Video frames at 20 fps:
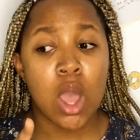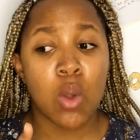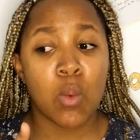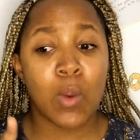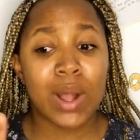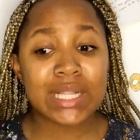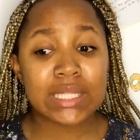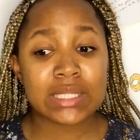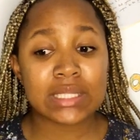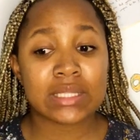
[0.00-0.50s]

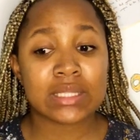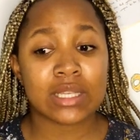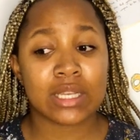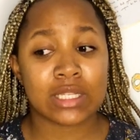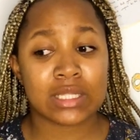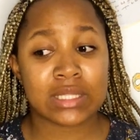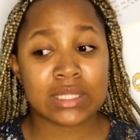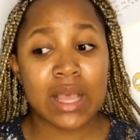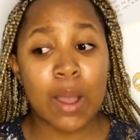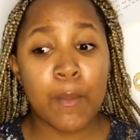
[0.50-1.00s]
once
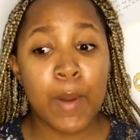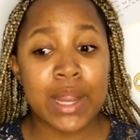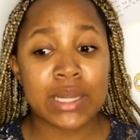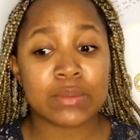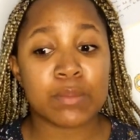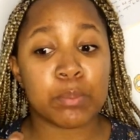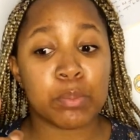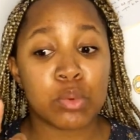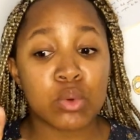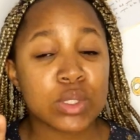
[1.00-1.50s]

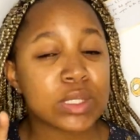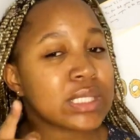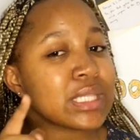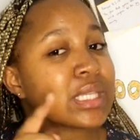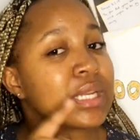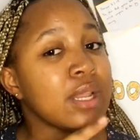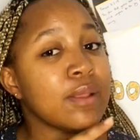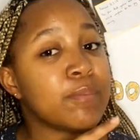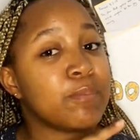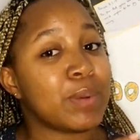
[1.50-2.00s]
someone books
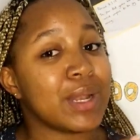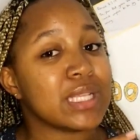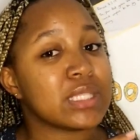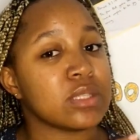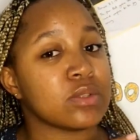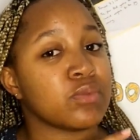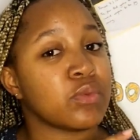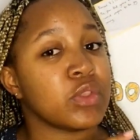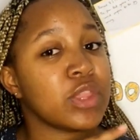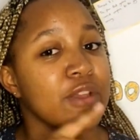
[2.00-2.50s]
three
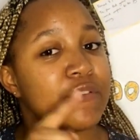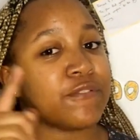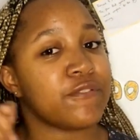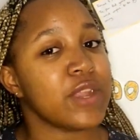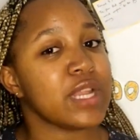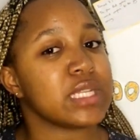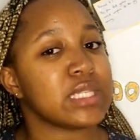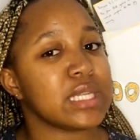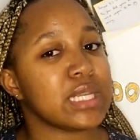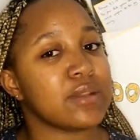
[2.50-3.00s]
places for their
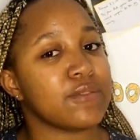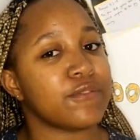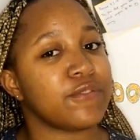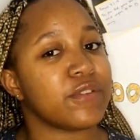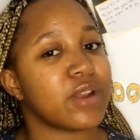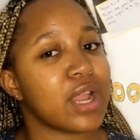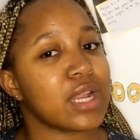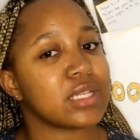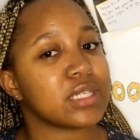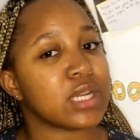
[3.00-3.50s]
friend in
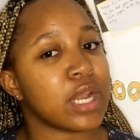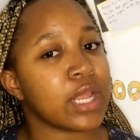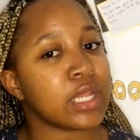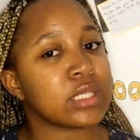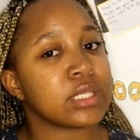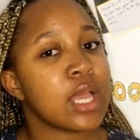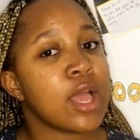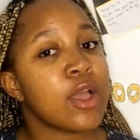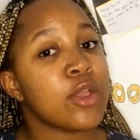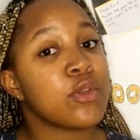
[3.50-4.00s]
front,
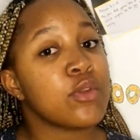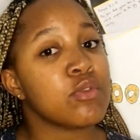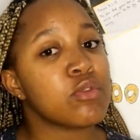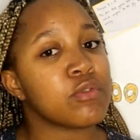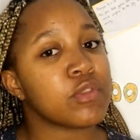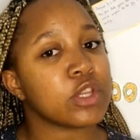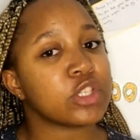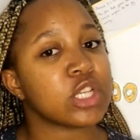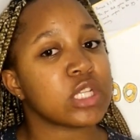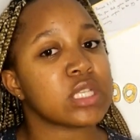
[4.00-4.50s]
right, you
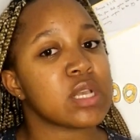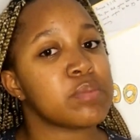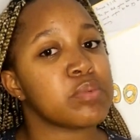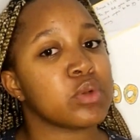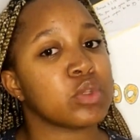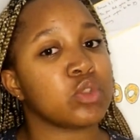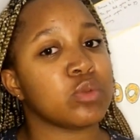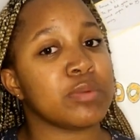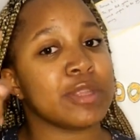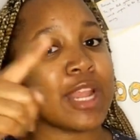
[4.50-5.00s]
know that she's
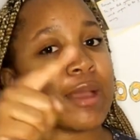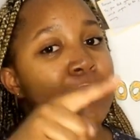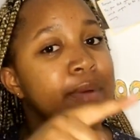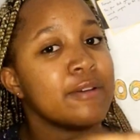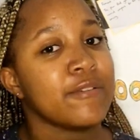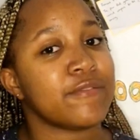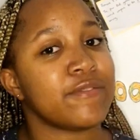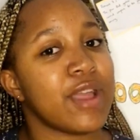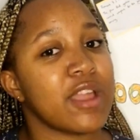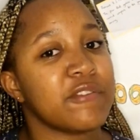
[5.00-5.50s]
supposed to be number
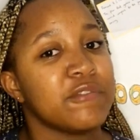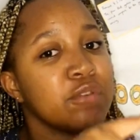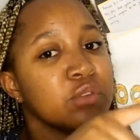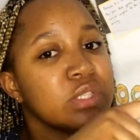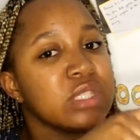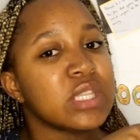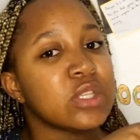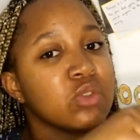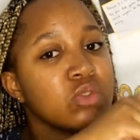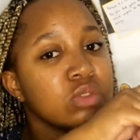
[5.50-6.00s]
five or
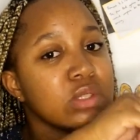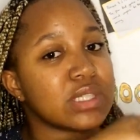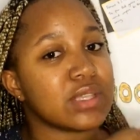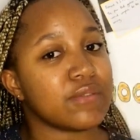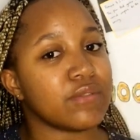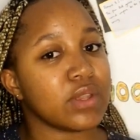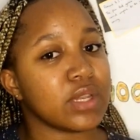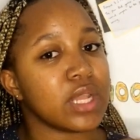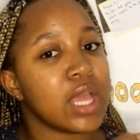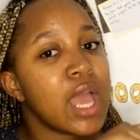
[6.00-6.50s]
six or
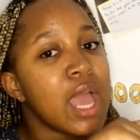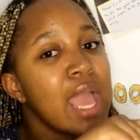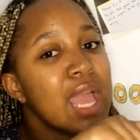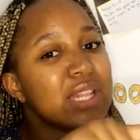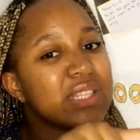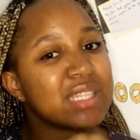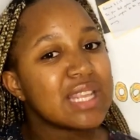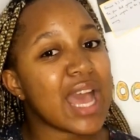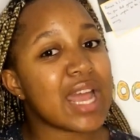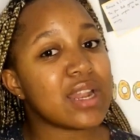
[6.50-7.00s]
seven,
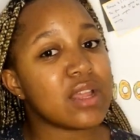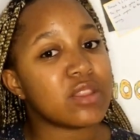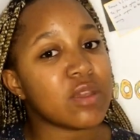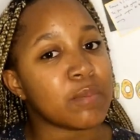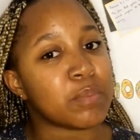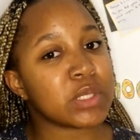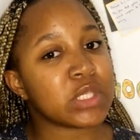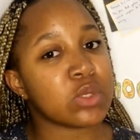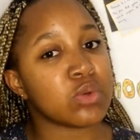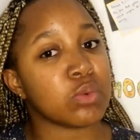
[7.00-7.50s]
and another
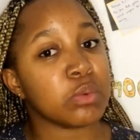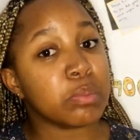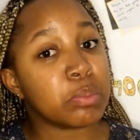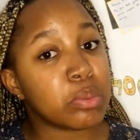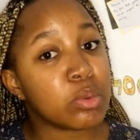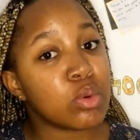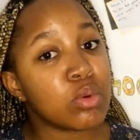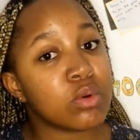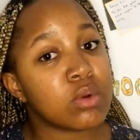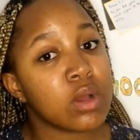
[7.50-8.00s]
person will
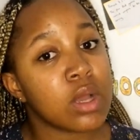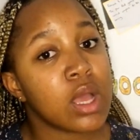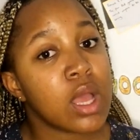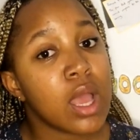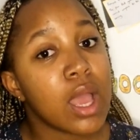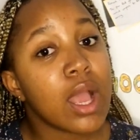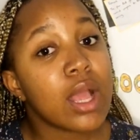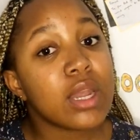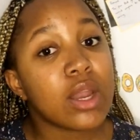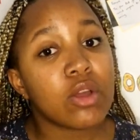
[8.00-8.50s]
book,
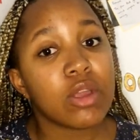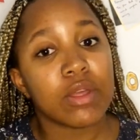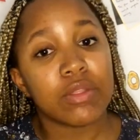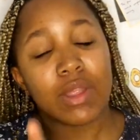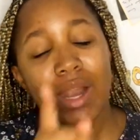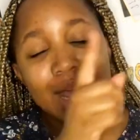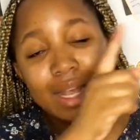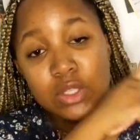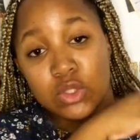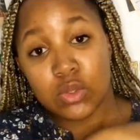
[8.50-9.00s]
and now you're
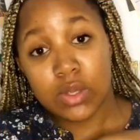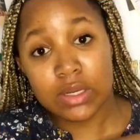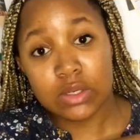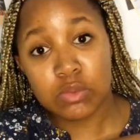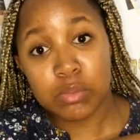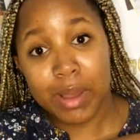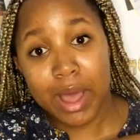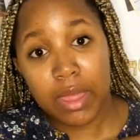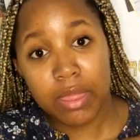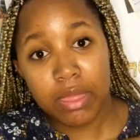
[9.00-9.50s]
the last one
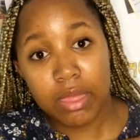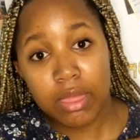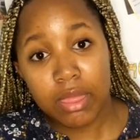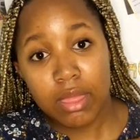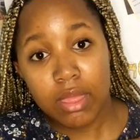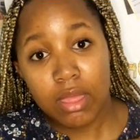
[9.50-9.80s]
to bath,